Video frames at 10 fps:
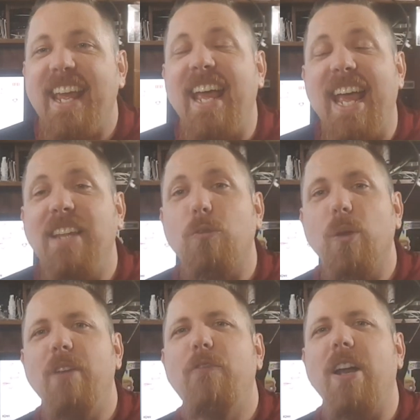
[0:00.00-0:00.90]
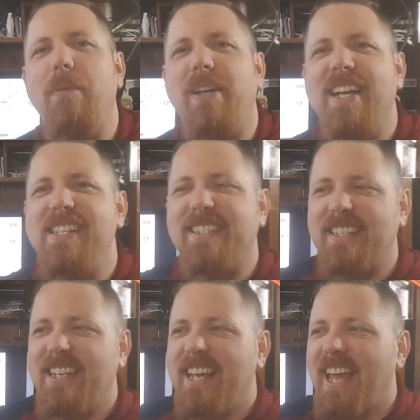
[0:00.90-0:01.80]
it, it's really funny because
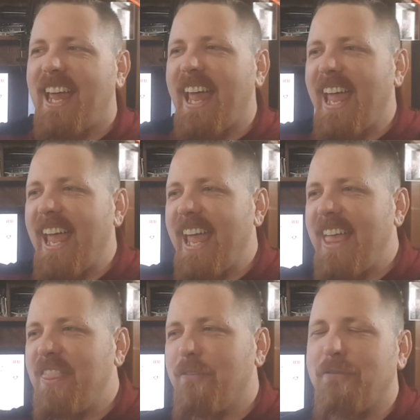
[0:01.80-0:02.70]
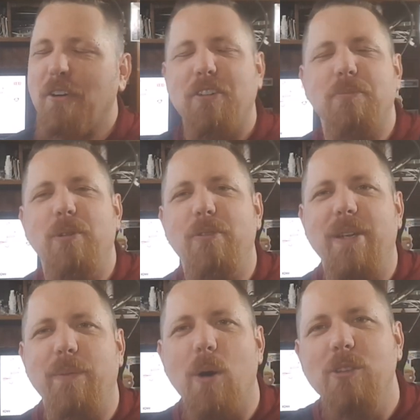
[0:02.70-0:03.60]
in the first
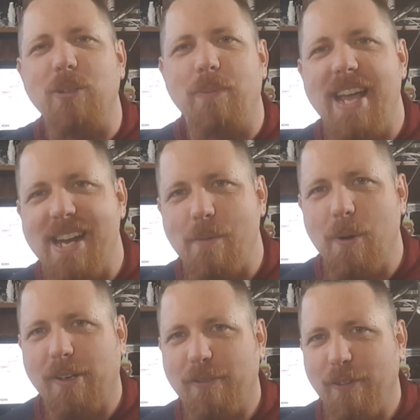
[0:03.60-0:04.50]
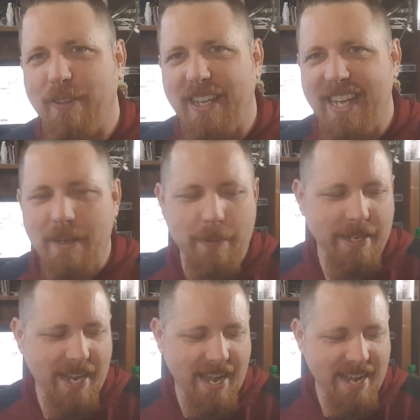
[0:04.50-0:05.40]
movie, Walter Peck worked for the
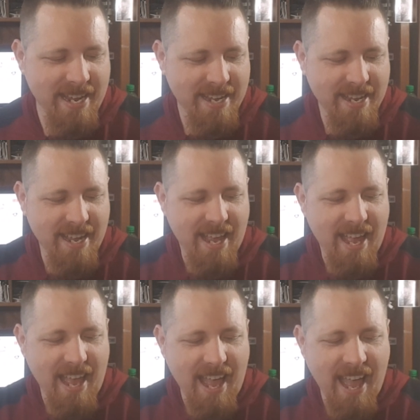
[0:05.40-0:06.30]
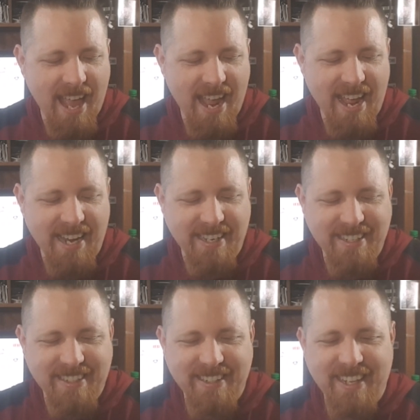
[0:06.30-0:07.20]
EPA, and
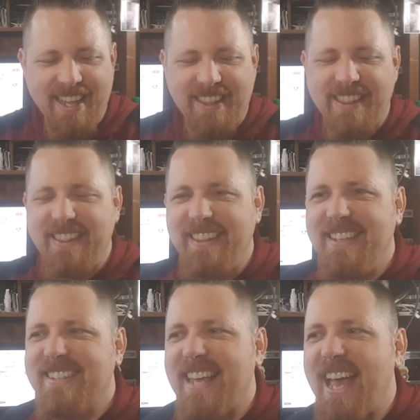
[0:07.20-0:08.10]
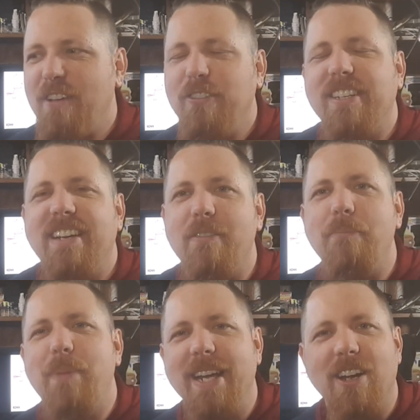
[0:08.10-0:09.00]
then this guy who's an
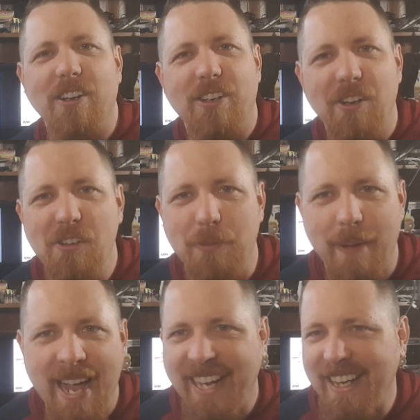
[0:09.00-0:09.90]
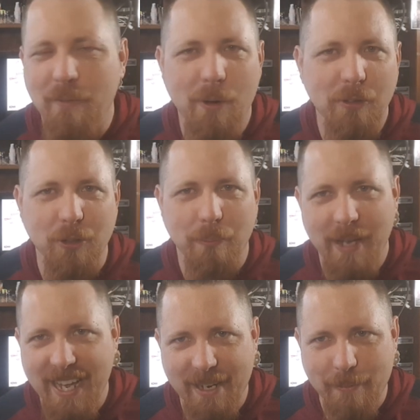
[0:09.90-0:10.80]
even bigger douchebag than Walter
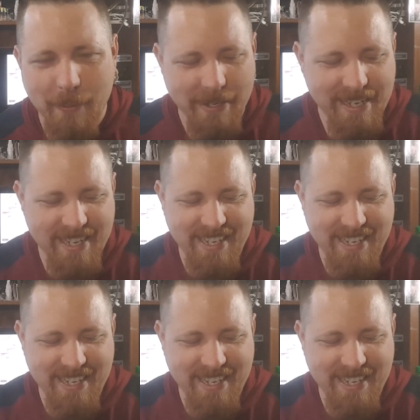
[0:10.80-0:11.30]
Peck was.